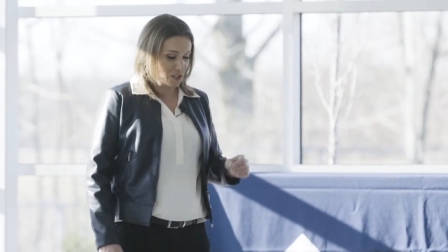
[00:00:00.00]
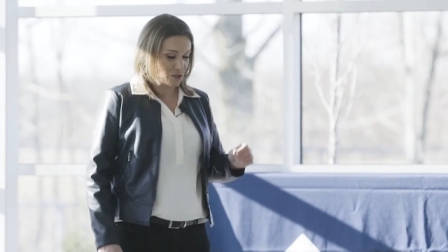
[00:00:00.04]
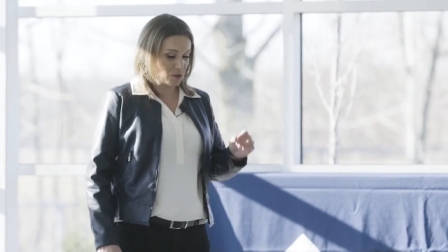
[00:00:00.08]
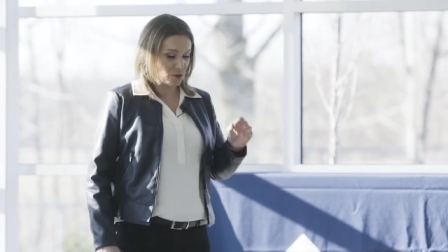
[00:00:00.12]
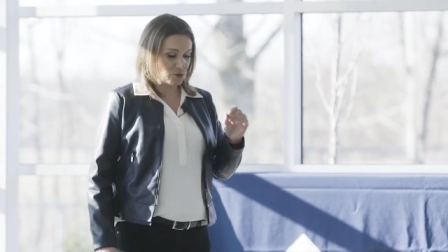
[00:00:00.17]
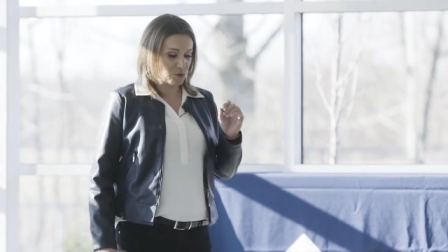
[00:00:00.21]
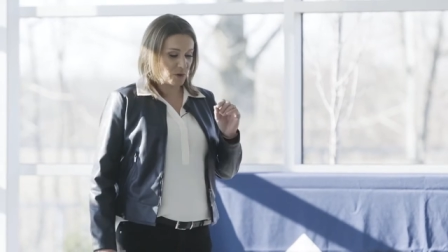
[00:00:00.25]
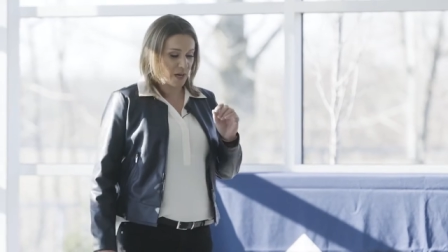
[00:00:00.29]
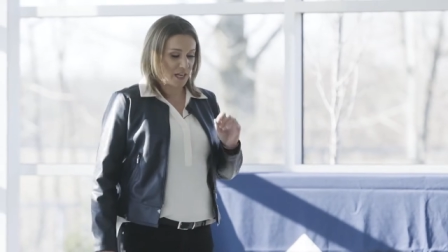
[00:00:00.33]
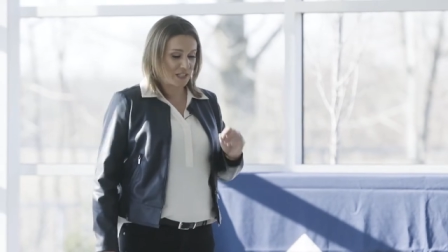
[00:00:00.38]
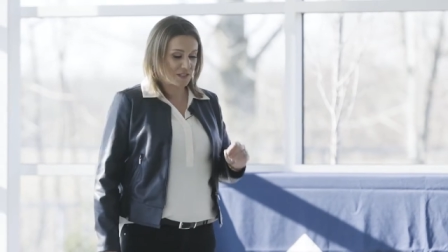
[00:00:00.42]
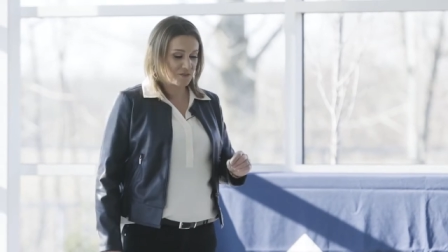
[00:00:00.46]

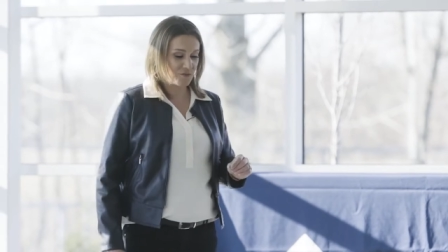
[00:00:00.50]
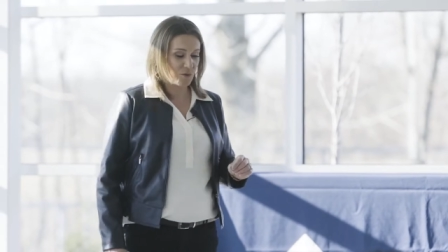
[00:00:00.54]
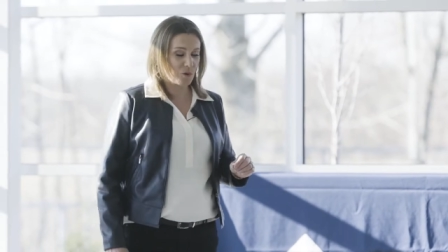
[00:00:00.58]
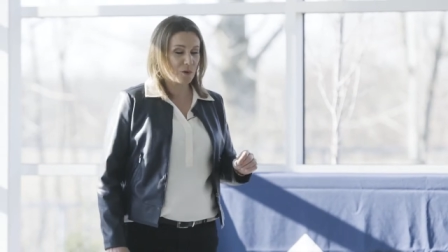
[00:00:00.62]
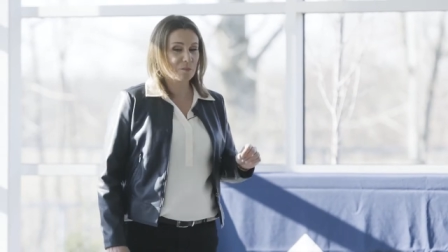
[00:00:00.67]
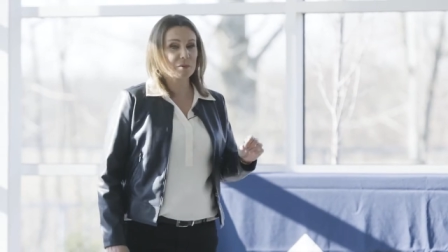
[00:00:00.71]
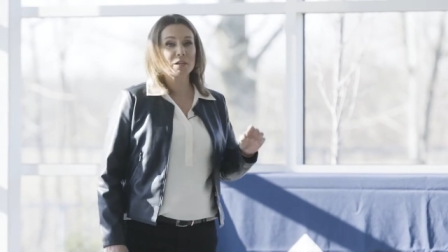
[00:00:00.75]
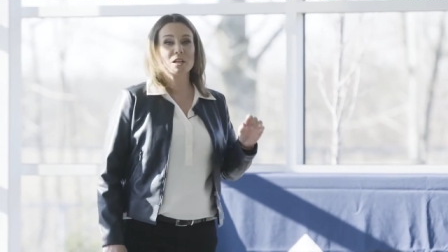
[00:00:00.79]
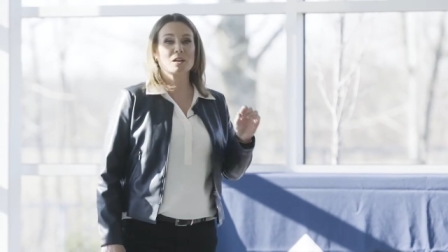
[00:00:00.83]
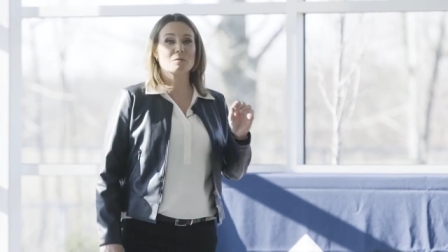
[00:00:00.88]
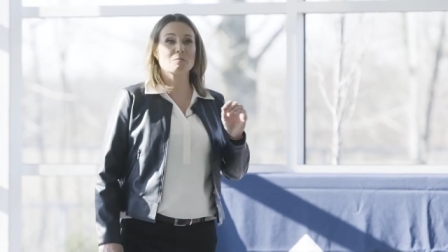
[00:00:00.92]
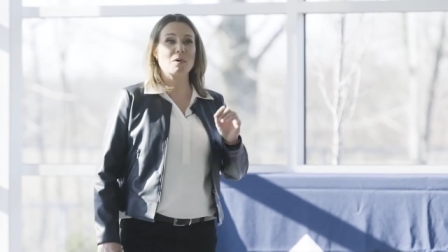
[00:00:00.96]
So
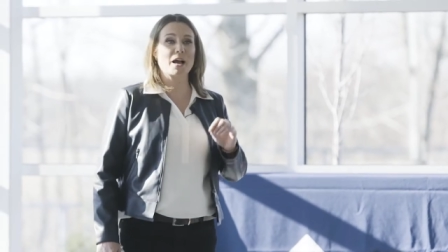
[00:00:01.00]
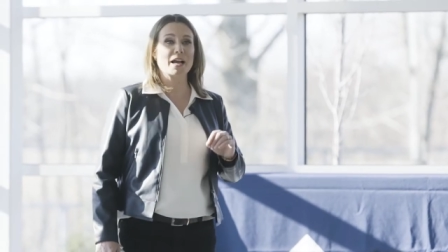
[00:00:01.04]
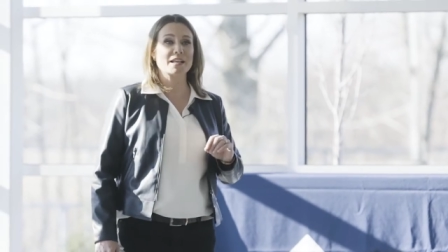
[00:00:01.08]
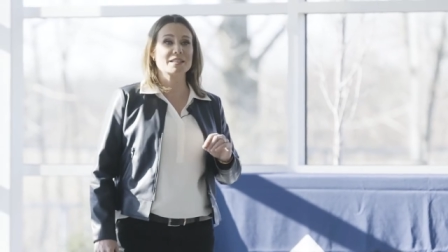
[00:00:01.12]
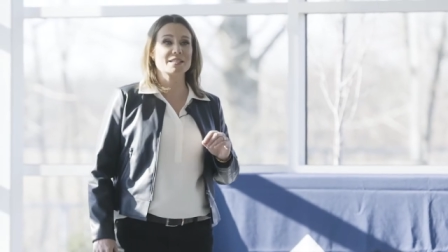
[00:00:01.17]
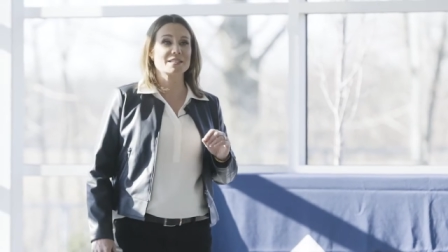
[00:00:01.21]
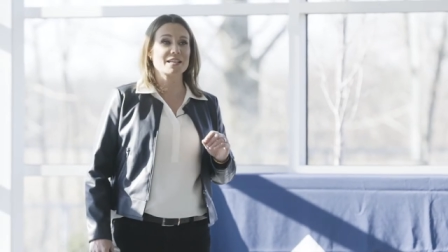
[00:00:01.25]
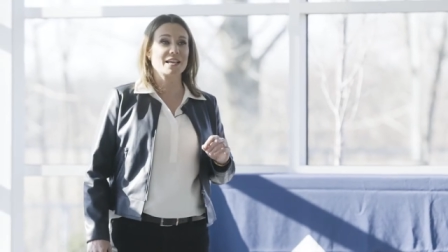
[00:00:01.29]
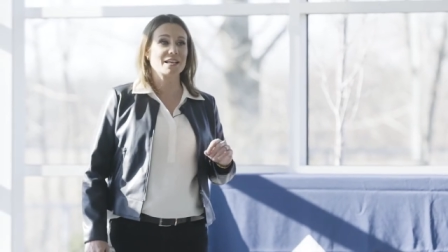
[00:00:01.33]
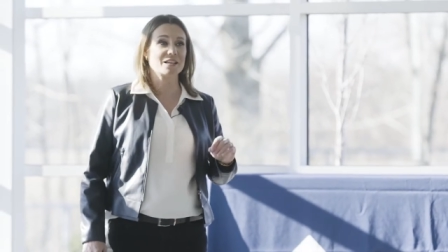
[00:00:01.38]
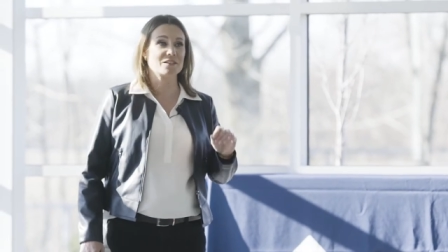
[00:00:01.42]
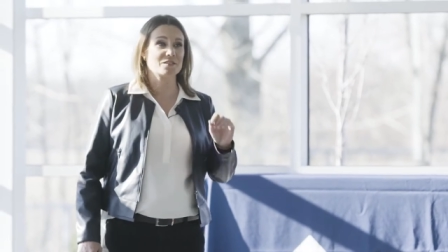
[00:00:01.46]
transforming your
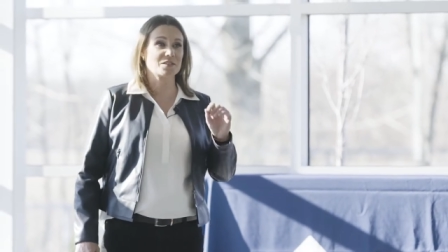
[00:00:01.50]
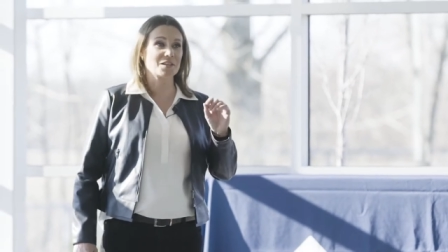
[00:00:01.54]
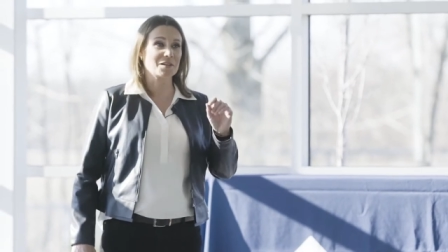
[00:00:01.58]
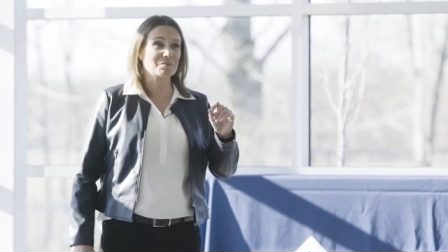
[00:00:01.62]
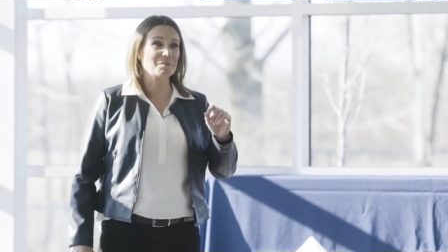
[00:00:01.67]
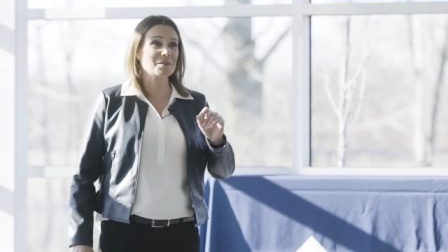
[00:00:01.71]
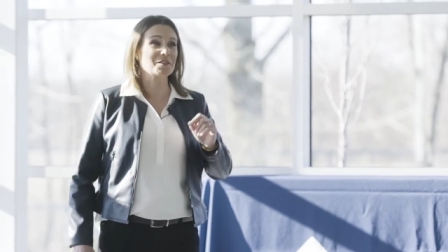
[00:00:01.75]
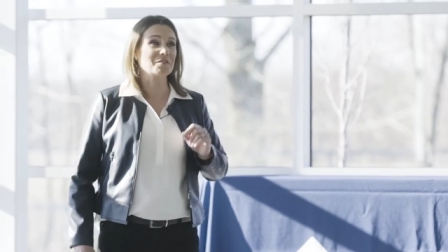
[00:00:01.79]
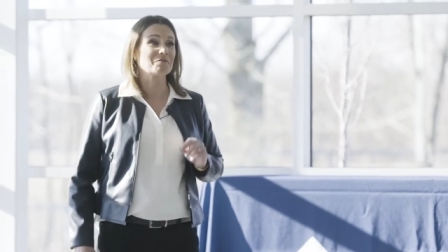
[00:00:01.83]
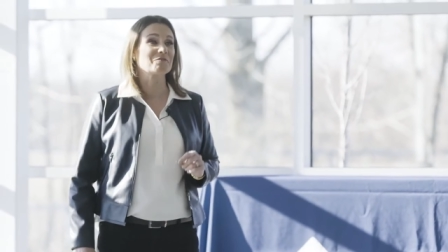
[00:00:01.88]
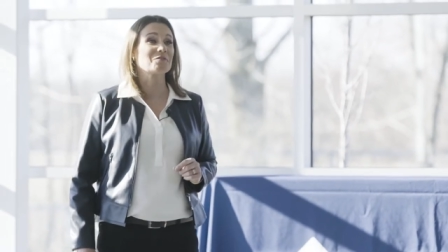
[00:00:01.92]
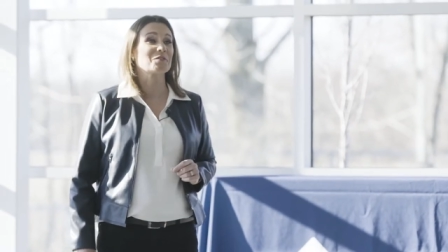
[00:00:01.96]
mindset is
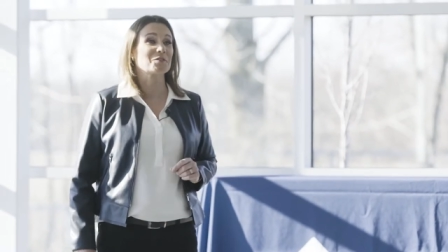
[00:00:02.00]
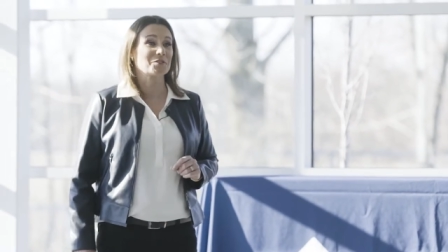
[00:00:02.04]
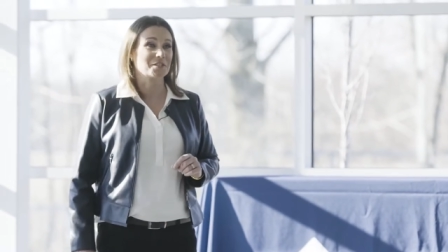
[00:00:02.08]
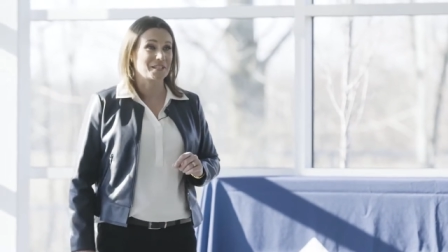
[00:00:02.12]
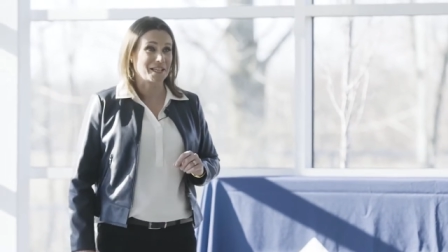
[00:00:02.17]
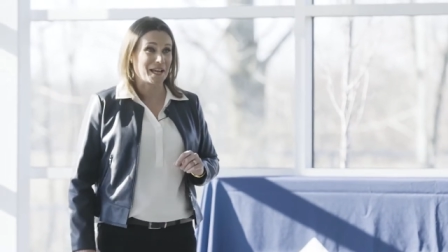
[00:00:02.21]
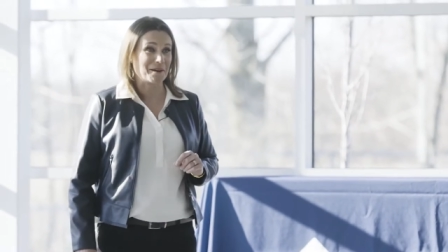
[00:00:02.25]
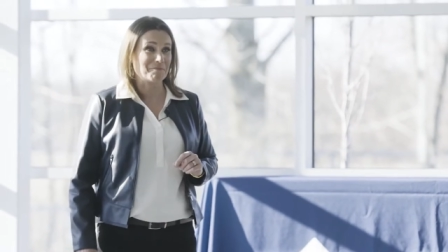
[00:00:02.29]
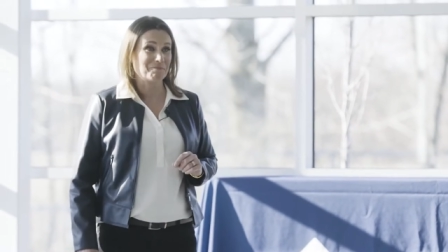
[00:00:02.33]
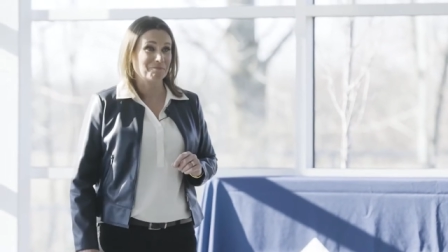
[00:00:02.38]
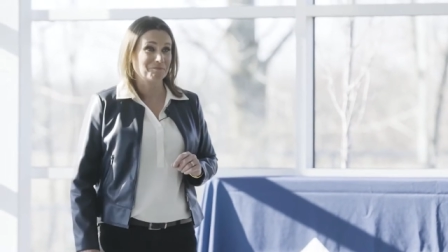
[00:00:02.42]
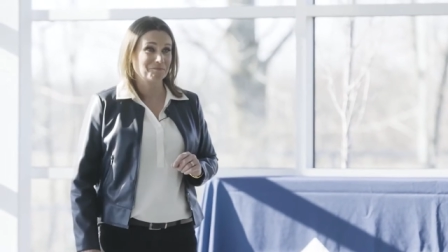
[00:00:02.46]
going to be the
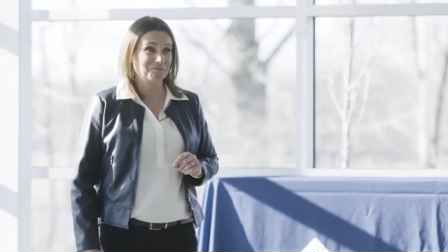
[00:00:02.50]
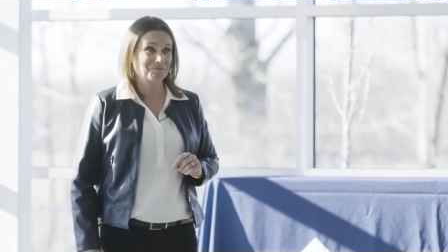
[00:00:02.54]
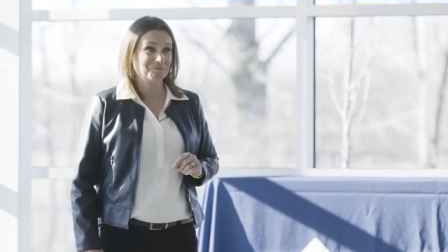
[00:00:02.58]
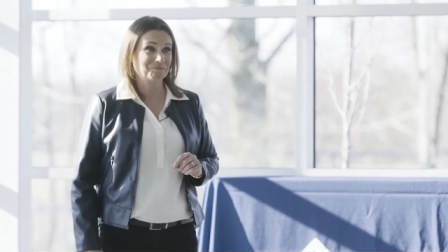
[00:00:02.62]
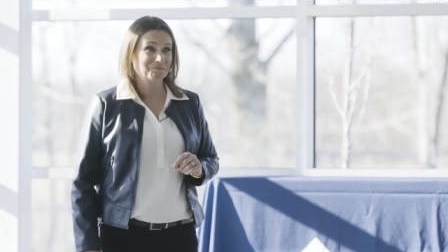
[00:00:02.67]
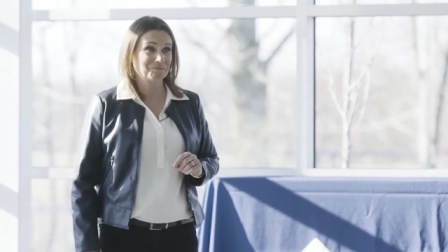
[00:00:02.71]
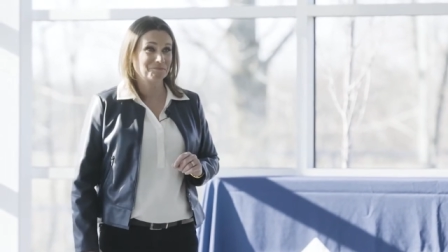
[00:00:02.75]
first step.